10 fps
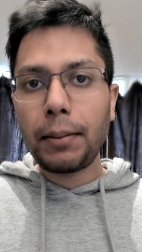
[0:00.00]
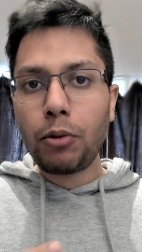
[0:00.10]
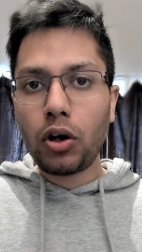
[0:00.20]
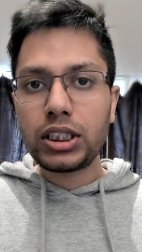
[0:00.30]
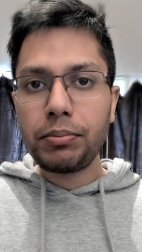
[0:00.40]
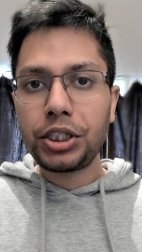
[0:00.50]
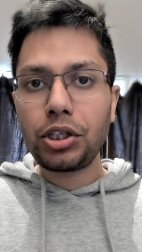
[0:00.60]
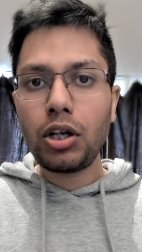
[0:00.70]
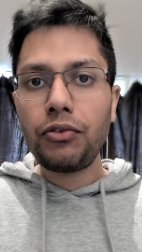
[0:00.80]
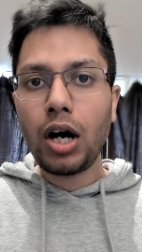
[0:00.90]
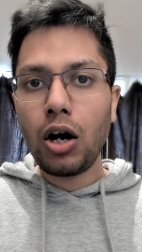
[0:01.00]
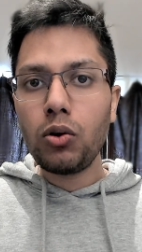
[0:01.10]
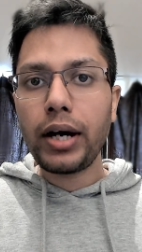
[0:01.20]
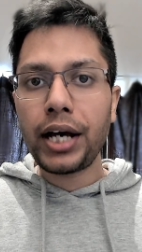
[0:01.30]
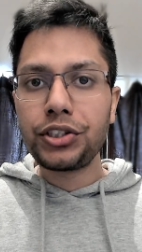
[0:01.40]
approximation of
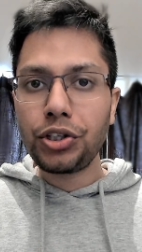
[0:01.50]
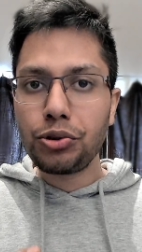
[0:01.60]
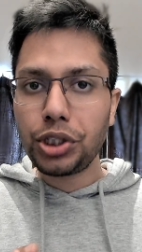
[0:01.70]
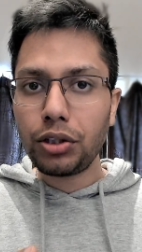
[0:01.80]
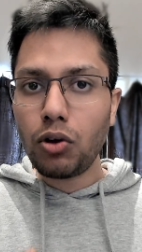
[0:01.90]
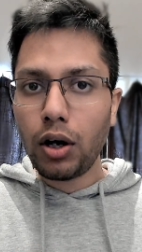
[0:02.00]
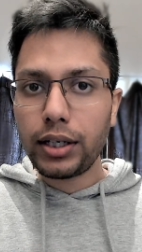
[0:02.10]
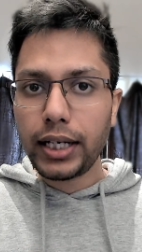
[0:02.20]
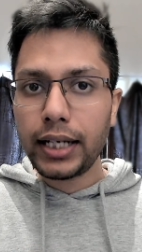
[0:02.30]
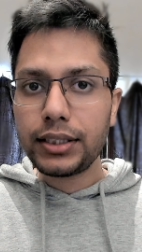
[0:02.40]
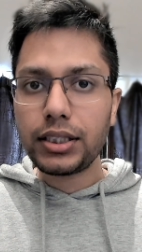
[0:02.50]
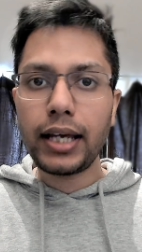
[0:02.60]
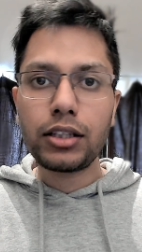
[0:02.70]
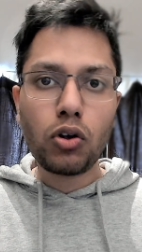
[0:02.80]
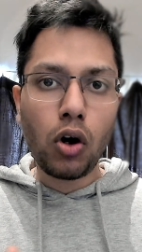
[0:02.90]
how execution context
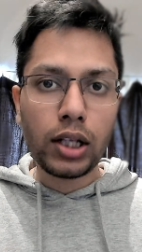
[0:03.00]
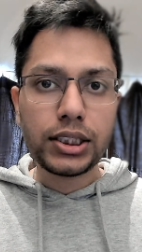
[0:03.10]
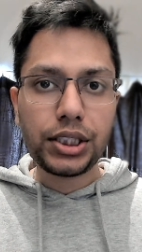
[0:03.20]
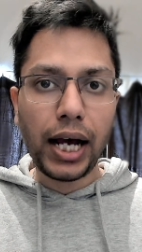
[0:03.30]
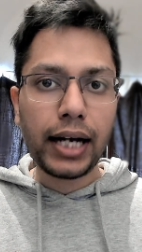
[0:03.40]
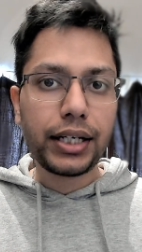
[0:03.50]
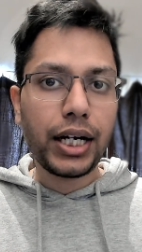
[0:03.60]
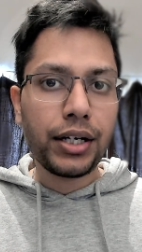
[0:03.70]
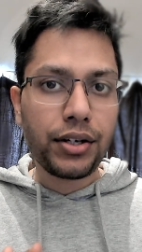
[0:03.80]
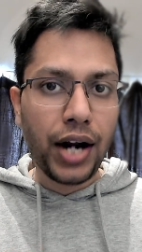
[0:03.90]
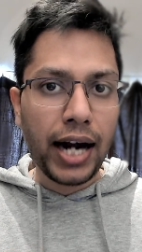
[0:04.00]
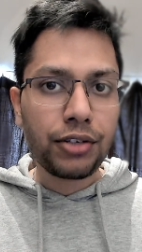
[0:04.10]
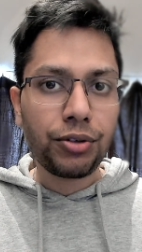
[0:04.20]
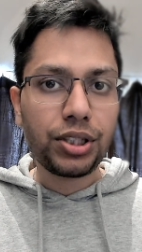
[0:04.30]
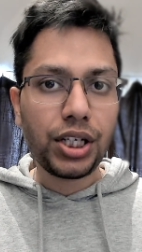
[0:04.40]
and call stack
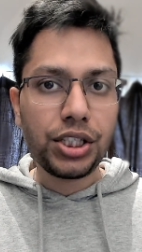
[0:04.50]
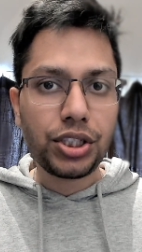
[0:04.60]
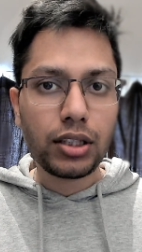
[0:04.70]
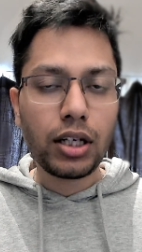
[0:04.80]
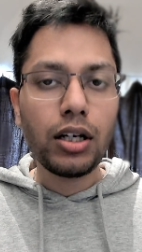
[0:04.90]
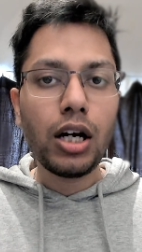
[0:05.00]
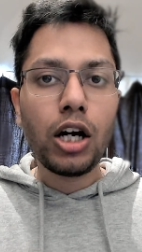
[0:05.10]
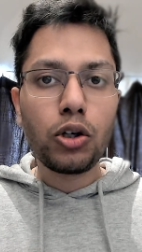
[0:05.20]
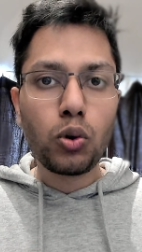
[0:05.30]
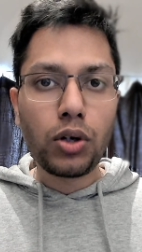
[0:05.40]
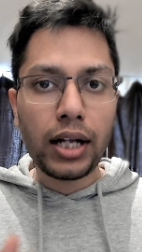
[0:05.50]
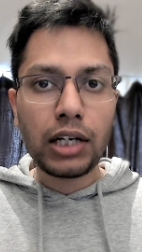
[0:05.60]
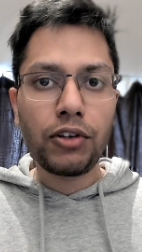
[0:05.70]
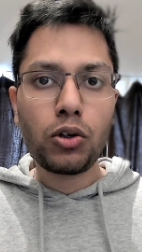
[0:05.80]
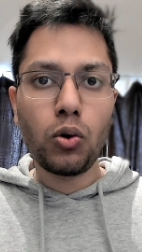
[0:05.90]
interact with each other to run
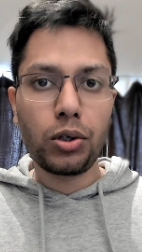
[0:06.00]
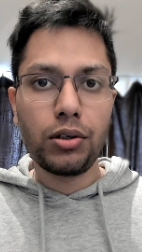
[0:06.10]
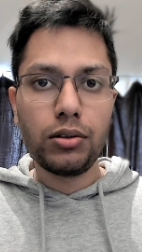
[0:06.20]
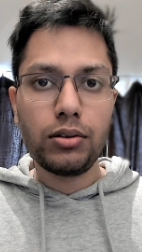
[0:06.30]
our code.